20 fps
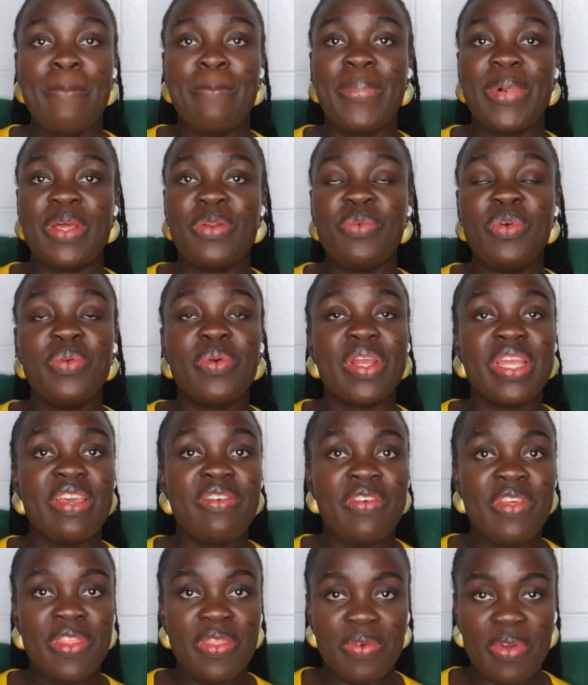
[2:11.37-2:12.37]
but we were
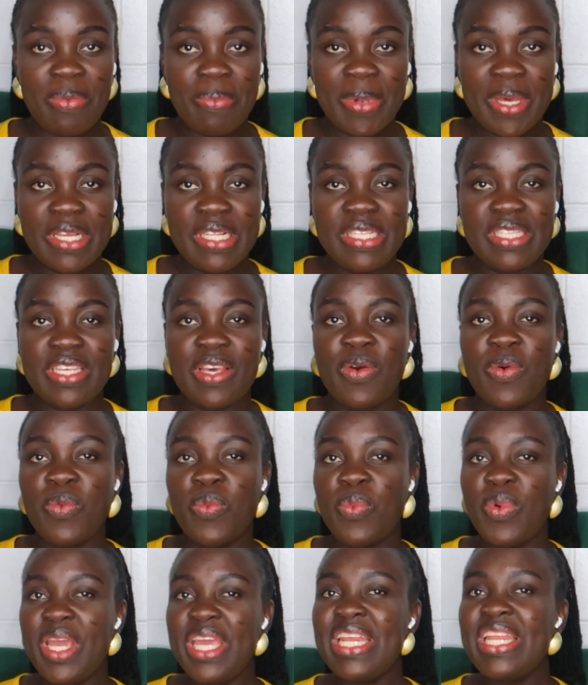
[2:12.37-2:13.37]
given 3 months.
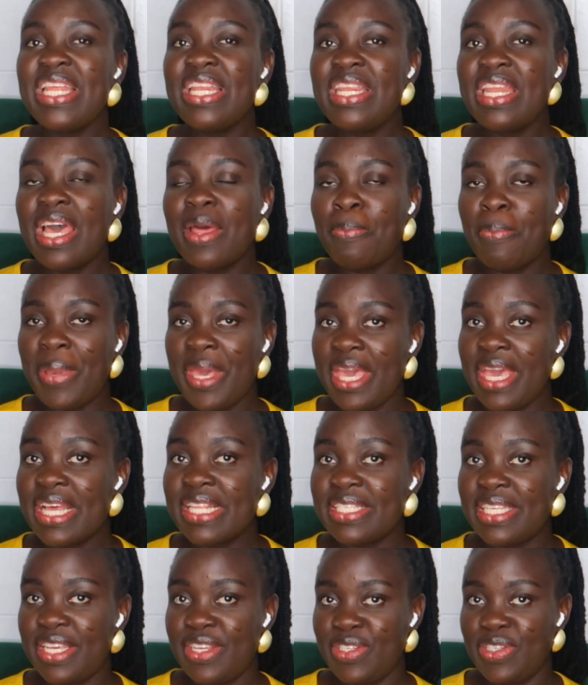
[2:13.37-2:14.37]
We did not pay
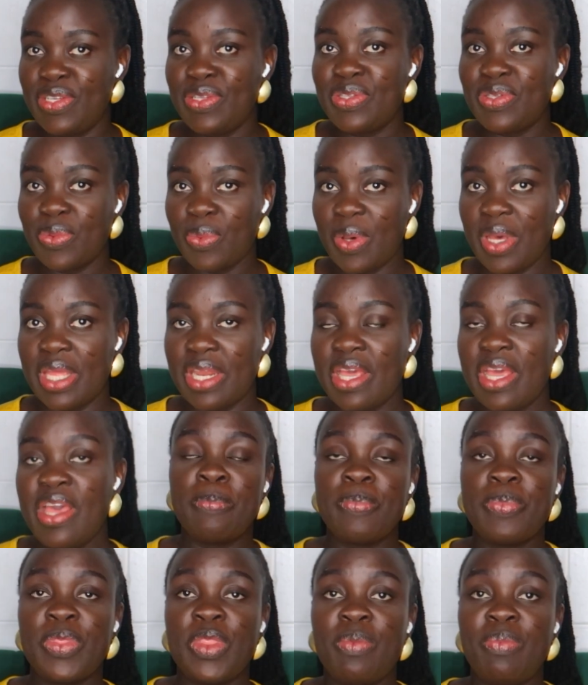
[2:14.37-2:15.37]
attention to it
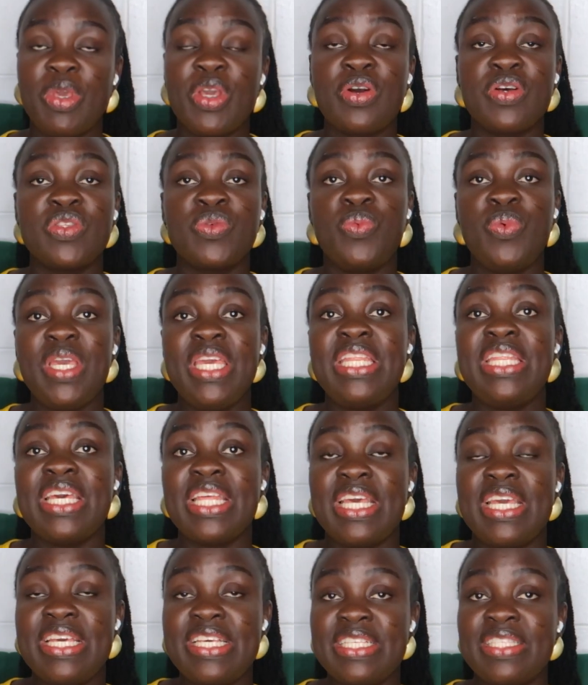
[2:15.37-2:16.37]
because we
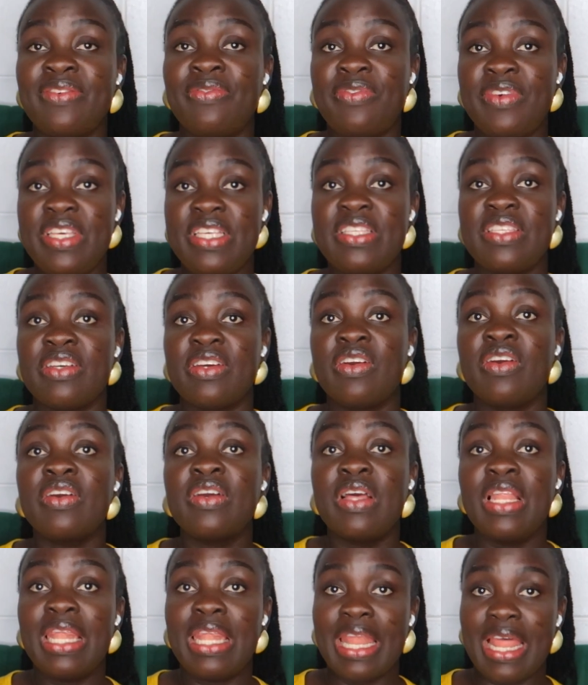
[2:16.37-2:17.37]
did his visa
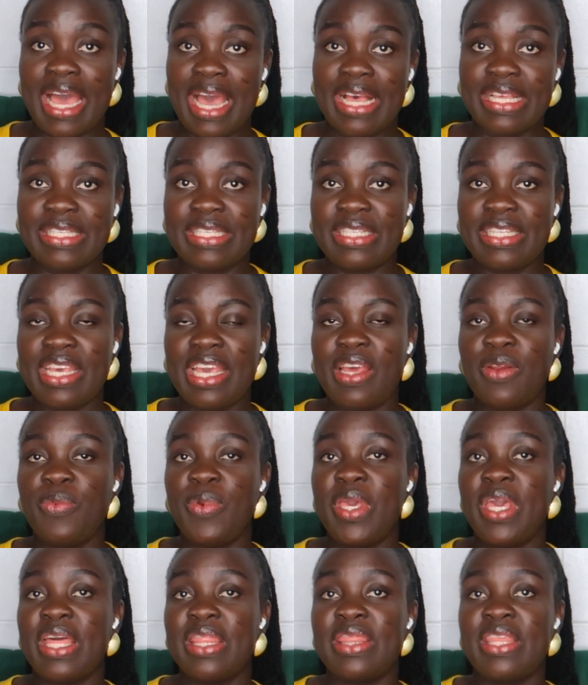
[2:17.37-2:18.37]
last and
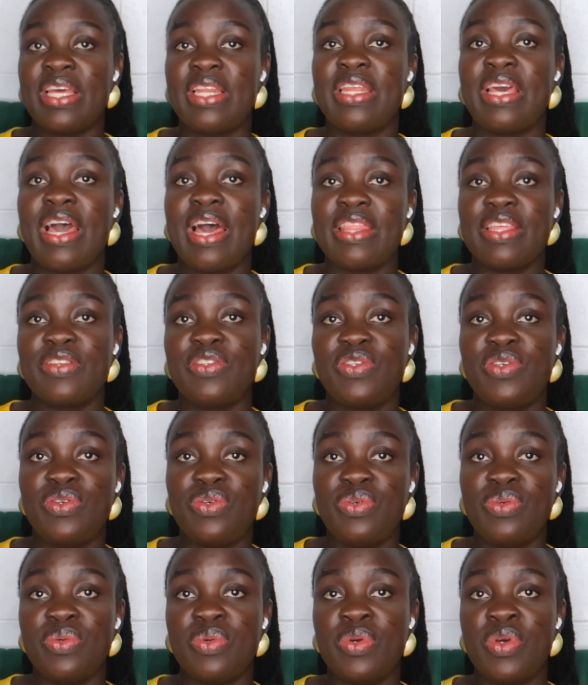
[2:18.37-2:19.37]
we had done the other
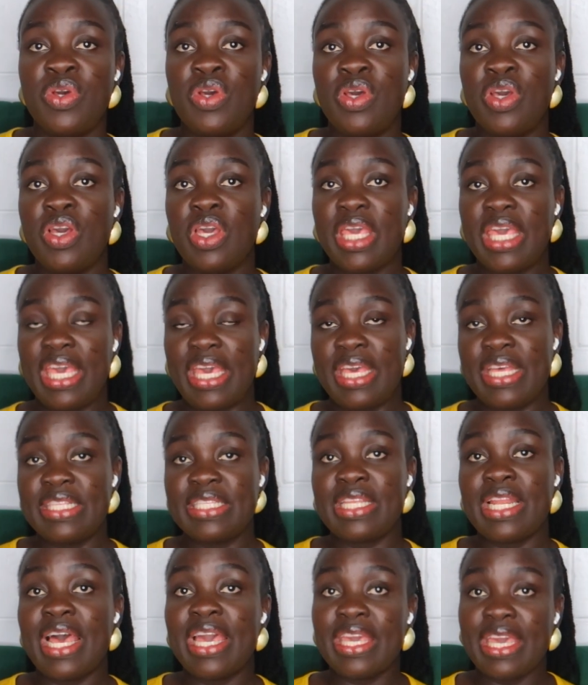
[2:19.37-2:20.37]
two
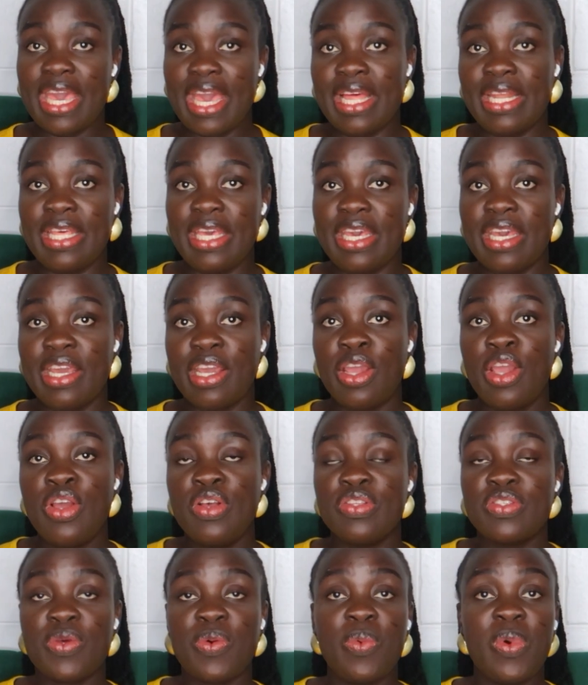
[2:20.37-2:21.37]
kids like earlier.
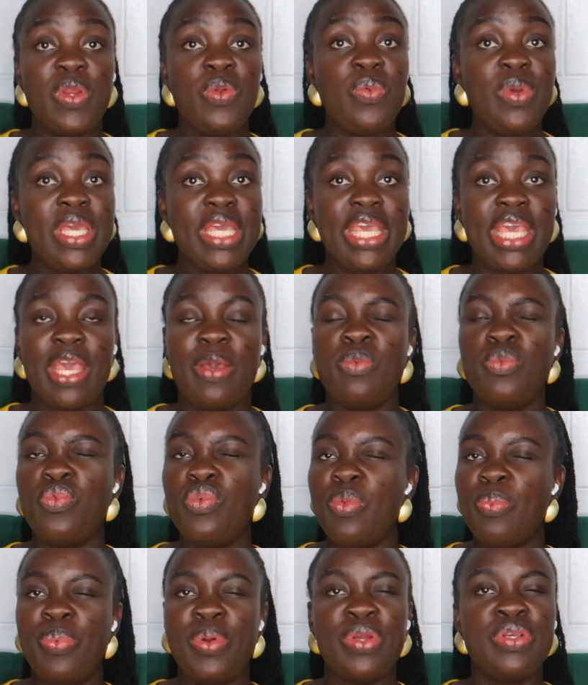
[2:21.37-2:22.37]
So when we came,
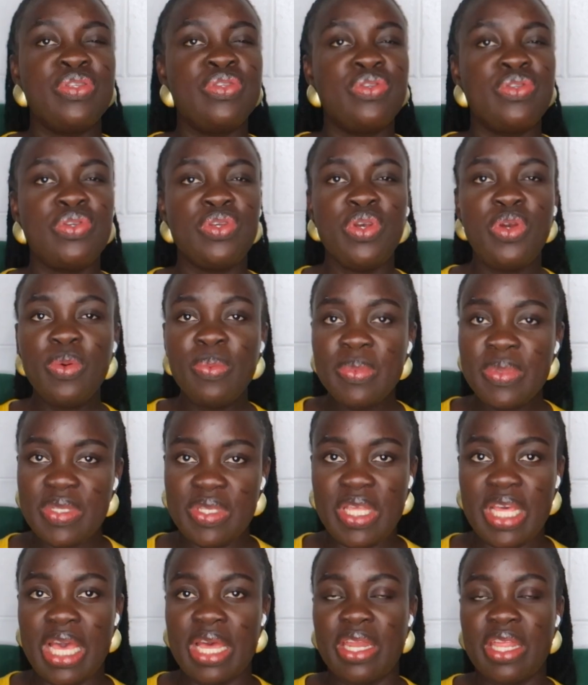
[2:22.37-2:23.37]
we presumed
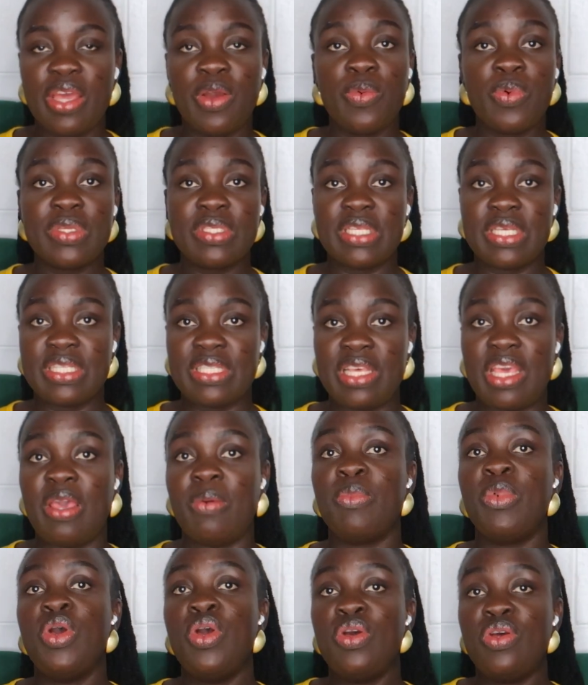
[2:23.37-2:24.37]
that it was the same.